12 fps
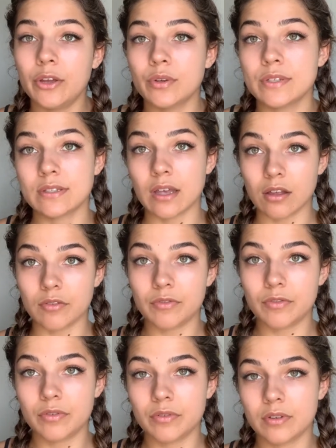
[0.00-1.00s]
yourself
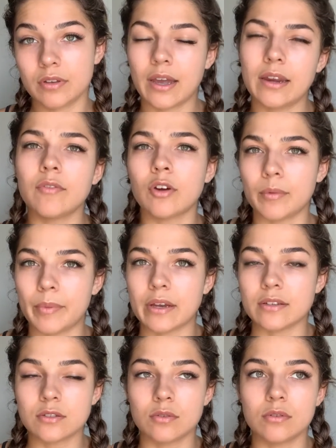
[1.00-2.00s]
kind of on a
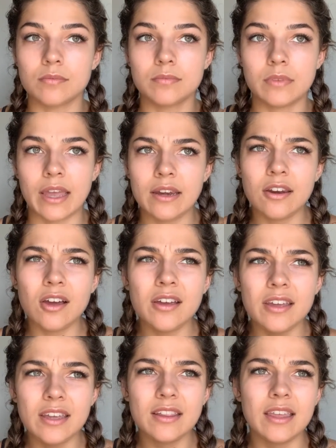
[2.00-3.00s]
pedestal, and
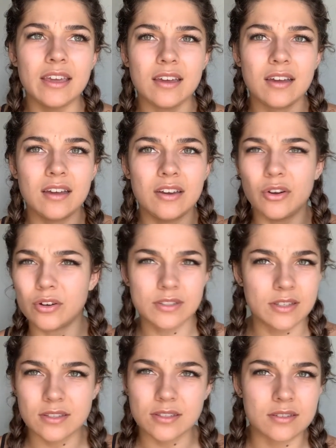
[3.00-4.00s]
not in like a
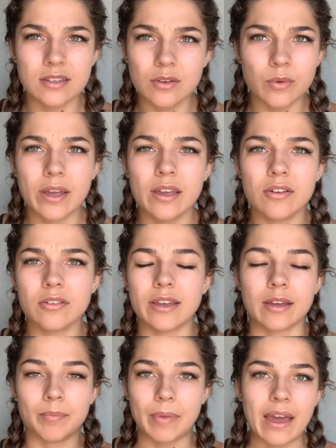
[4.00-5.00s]
narcissistic way or
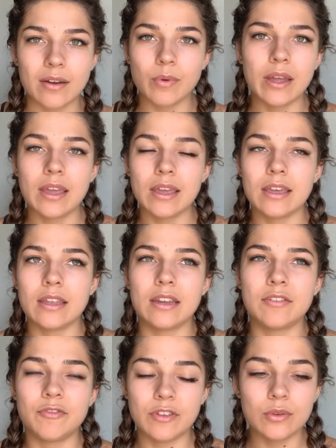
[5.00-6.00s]
like a bad way.
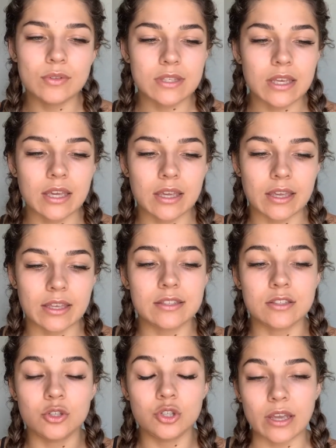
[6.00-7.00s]
It feels like
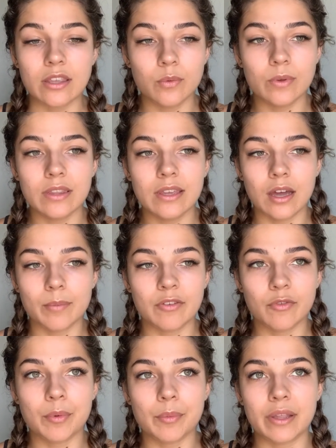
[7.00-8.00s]
it's genuinely coming
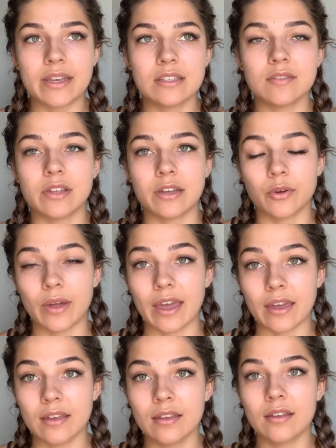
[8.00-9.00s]
from a place of like,
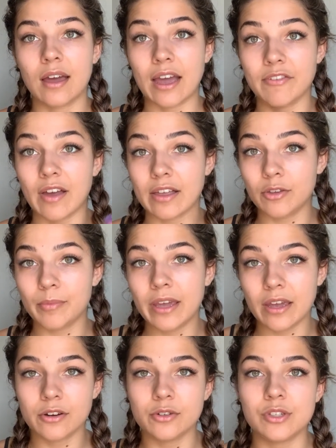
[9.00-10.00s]
okay, I value my
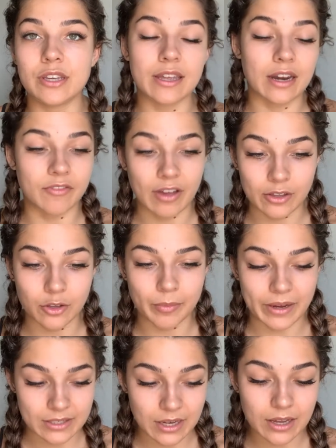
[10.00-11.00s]
energy and I value
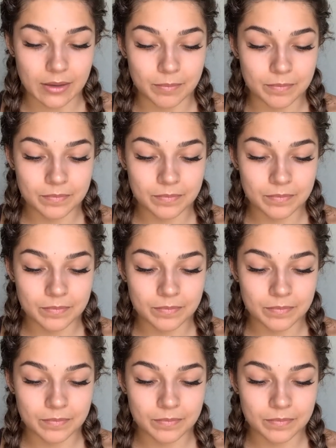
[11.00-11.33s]
my time.